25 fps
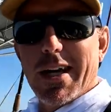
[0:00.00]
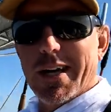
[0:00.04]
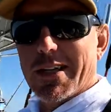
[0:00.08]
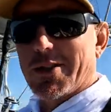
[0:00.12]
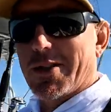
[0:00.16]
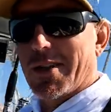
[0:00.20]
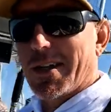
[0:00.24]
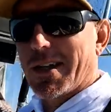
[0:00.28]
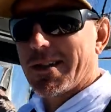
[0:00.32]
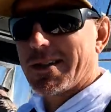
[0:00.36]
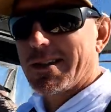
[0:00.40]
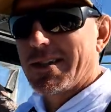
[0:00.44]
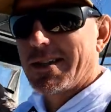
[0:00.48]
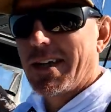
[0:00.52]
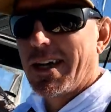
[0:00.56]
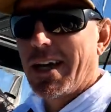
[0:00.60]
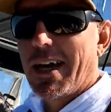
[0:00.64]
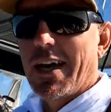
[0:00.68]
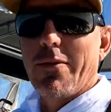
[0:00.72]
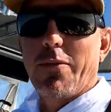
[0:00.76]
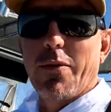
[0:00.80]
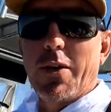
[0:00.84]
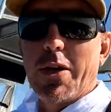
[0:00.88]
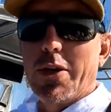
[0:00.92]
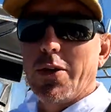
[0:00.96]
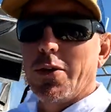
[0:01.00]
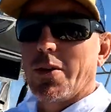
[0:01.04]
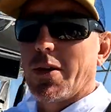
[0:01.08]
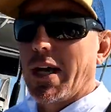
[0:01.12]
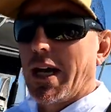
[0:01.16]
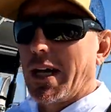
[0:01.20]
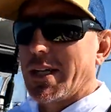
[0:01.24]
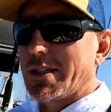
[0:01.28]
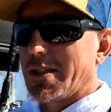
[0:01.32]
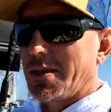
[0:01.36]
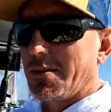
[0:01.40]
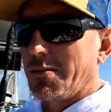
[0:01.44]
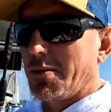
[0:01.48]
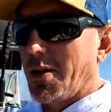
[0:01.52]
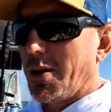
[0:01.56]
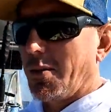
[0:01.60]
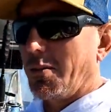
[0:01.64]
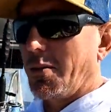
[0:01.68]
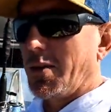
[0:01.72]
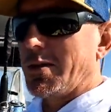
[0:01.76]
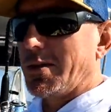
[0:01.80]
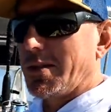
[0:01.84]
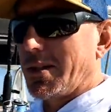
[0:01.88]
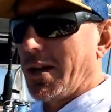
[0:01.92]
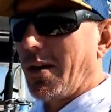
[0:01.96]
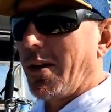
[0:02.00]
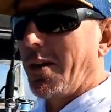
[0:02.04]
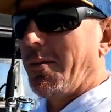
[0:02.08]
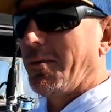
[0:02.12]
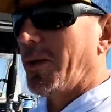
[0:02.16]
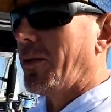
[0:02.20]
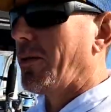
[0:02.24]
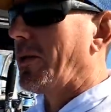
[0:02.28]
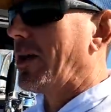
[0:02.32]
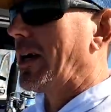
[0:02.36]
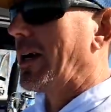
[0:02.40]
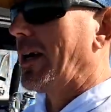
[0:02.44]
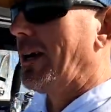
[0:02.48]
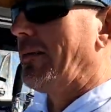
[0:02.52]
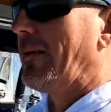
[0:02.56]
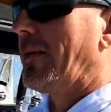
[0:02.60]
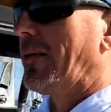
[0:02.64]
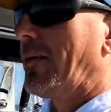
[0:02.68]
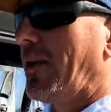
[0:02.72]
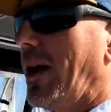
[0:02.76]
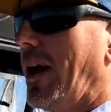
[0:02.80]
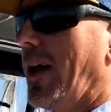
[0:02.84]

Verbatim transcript: Electric. If we do catch some good ones though, I'm gonna rig him a